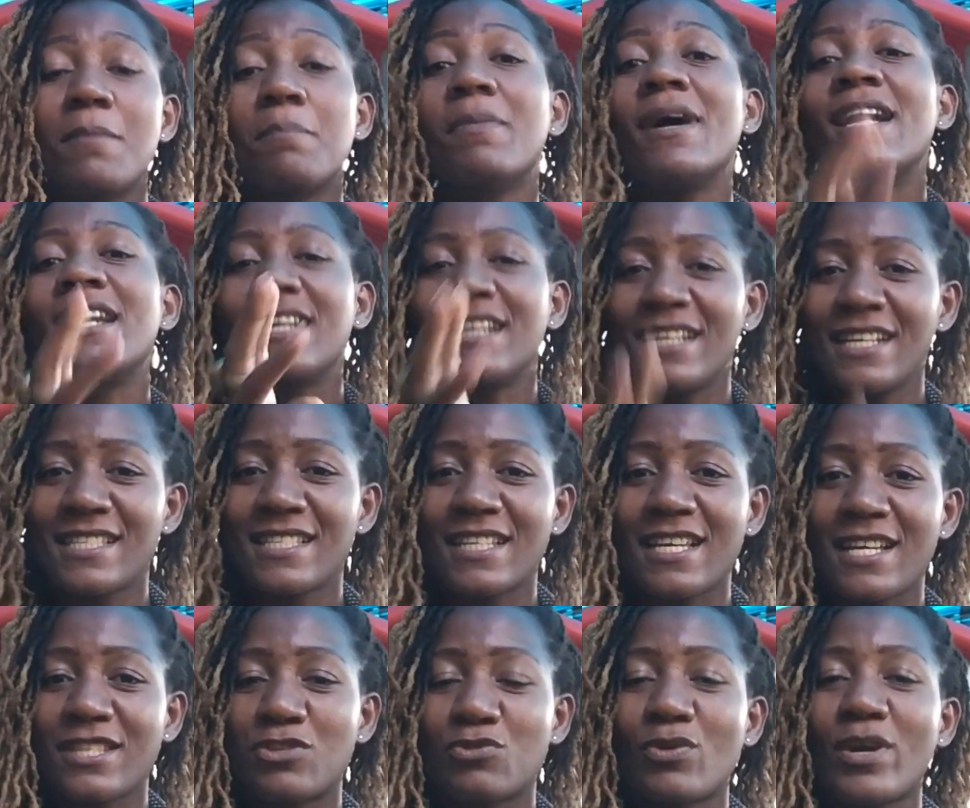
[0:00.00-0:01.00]
but let's
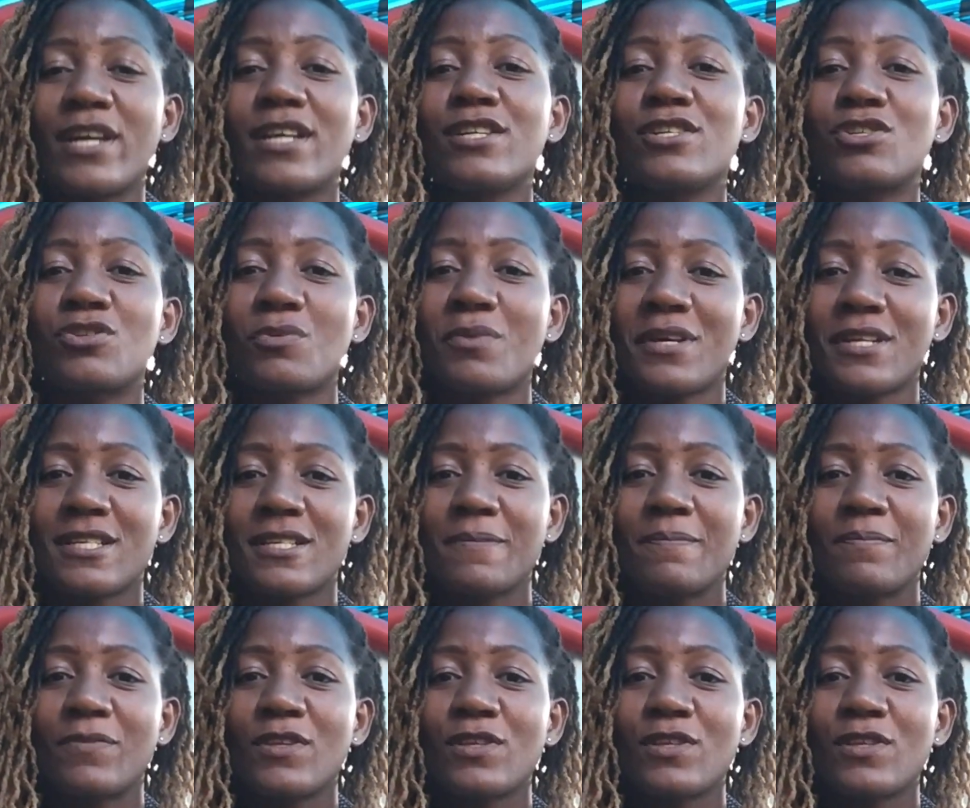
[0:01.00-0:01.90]
get straight into it.